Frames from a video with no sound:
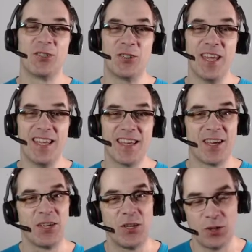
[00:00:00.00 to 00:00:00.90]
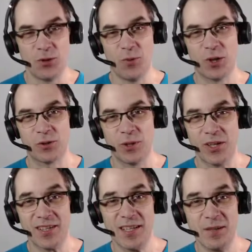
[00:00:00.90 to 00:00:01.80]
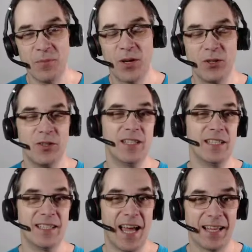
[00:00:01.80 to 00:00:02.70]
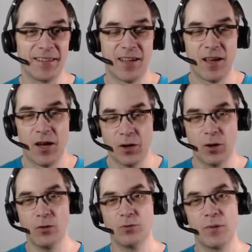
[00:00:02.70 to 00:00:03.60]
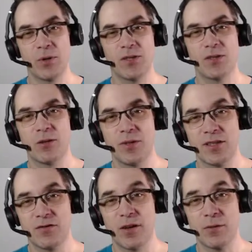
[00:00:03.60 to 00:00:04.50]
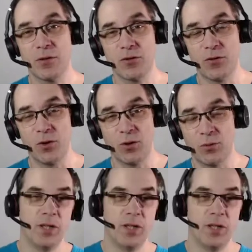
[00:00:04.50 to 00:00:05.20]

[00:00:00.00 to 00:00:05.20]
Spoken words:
Today, you work with a team, you need that. A code repository is very useful.